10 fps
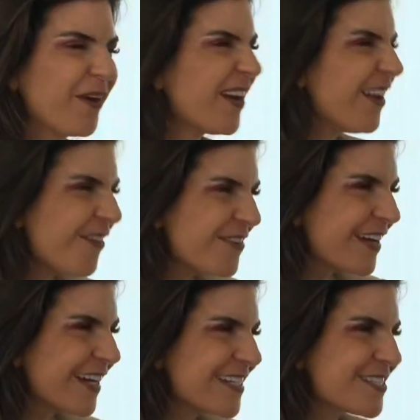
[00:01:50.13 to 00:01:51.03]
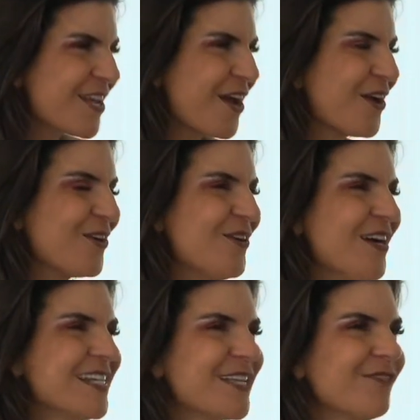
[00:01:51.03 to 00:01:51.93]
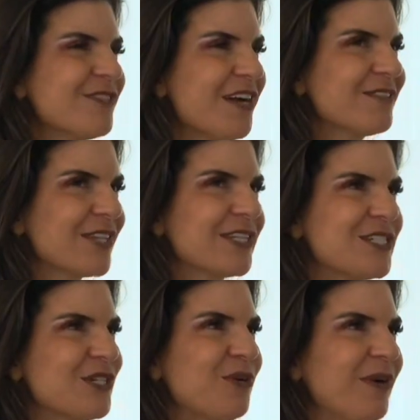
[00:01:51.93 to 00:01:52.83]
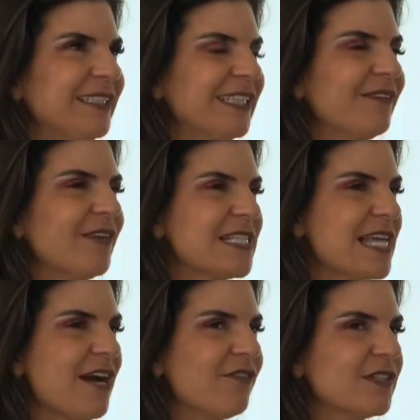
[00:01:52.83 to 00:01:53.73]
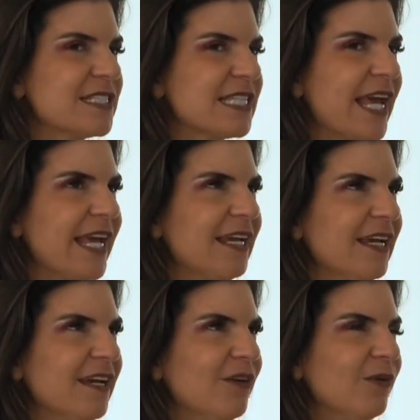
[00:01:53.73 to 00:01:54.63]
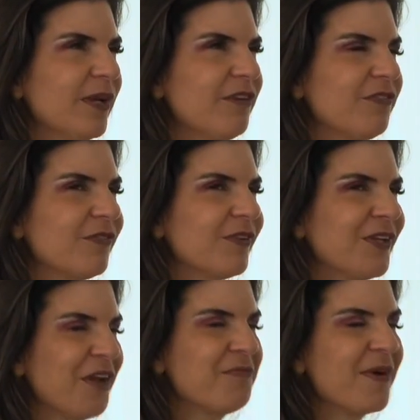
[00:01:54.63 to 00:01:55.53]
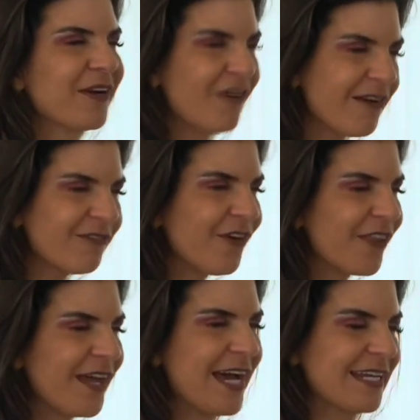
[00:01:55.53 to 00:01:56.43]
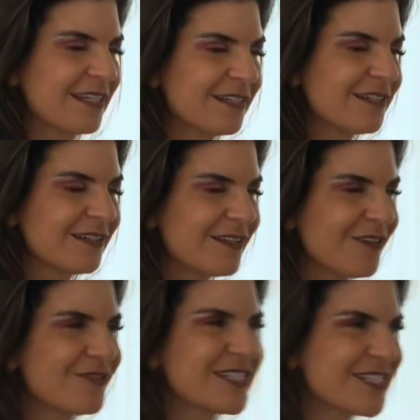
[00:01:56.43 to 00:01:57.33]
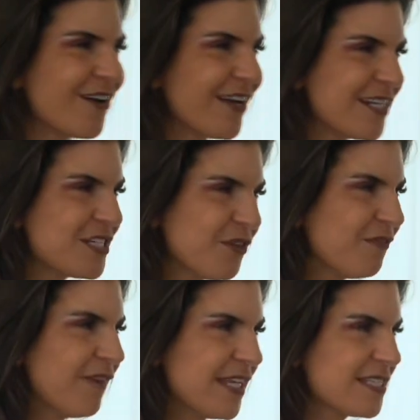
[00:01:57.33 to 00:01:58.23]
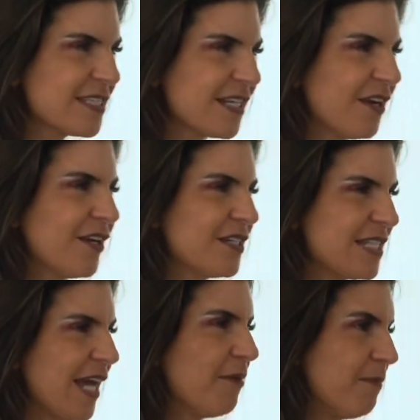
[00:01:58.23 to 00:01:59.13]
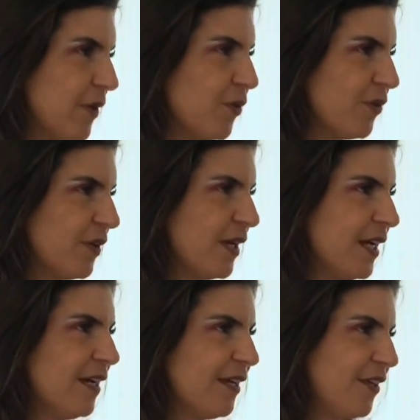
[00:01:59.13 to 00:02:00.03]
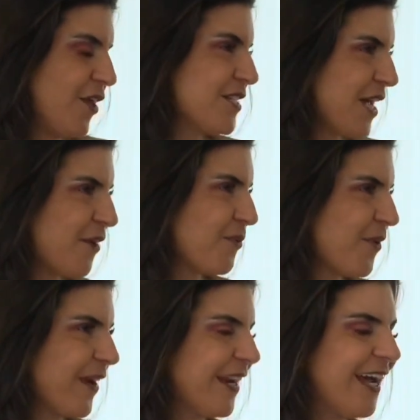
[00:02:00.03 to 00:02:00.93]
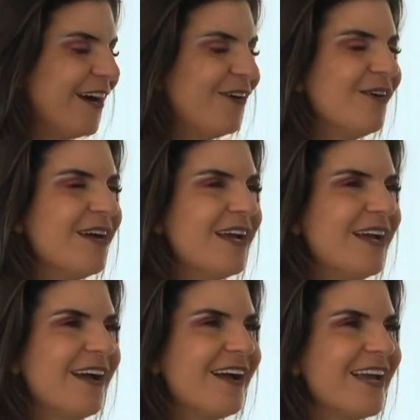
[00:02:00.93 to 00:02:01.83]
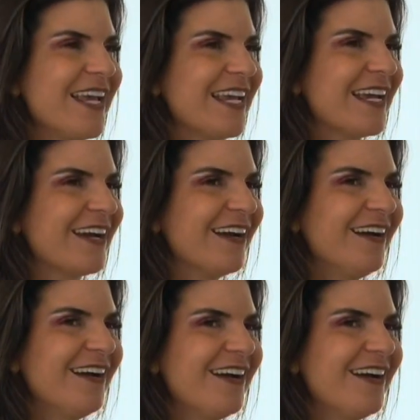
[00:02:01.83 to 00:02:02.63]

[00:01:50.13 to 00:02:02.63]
I love it. So sometimes I do question myself and say, well, if my grandfather hadn't have decided to invest in a hotel and build the hotel that we're in now here,